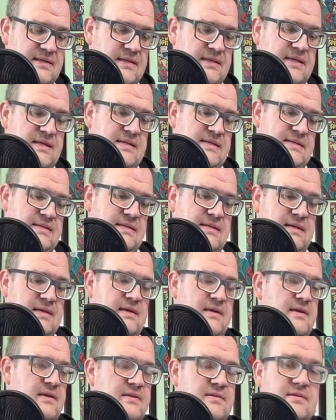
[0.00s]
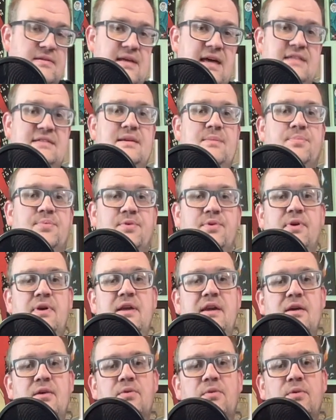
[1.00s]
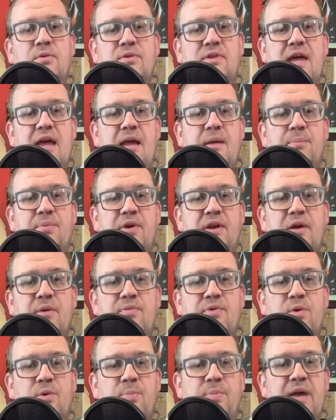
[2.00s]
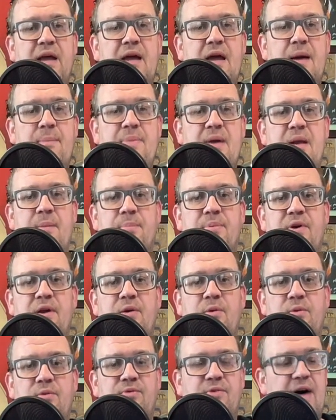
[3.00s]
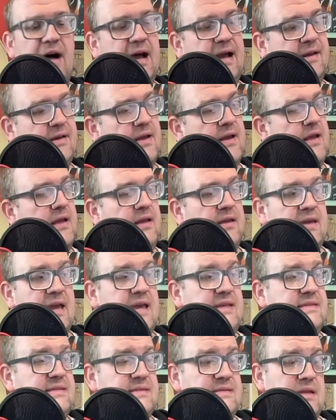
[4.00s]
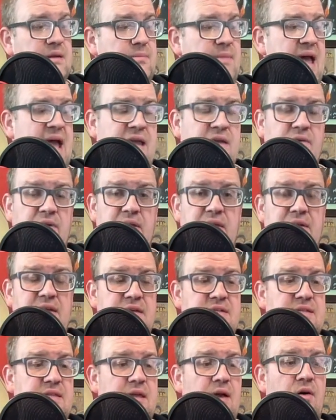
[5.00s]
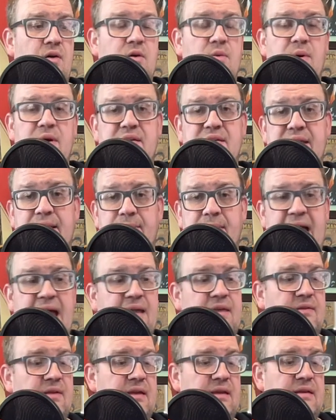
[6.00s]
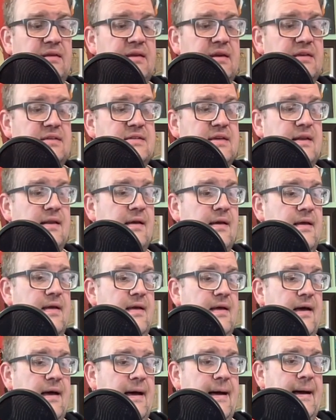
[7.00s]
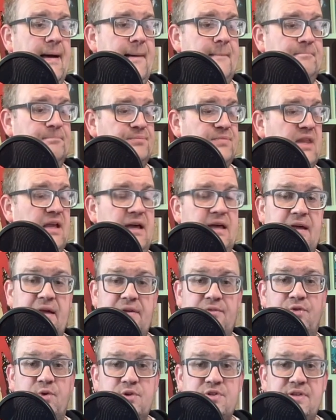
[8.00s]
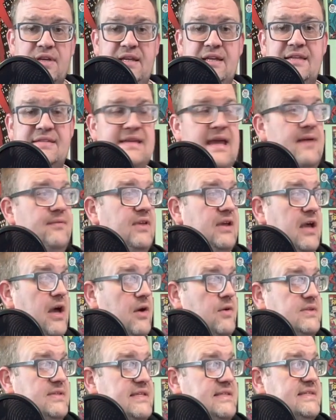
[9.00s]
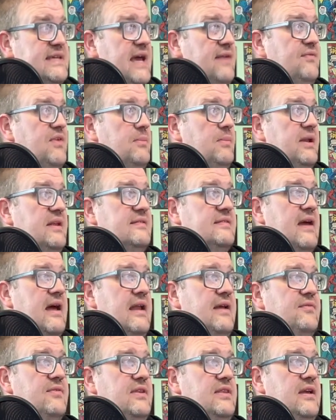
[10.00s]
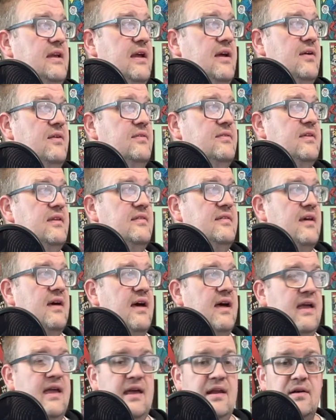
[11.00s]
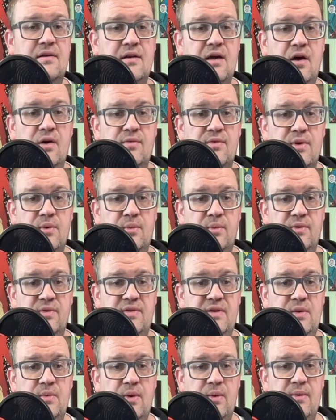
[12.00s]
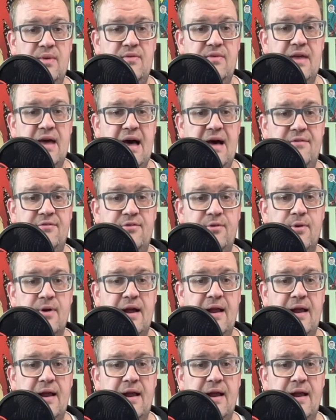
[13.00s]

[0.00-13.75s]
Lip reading: on this, so that's a pretty cool thing, pretty cool pickup, and a pretty cool find. Case is in immaculate condition. The artwork's in immaculate condition. Unfortunately, it doesn't have the codes inside of it, but it's got everything else. Let's head on over and we'll see what we've got for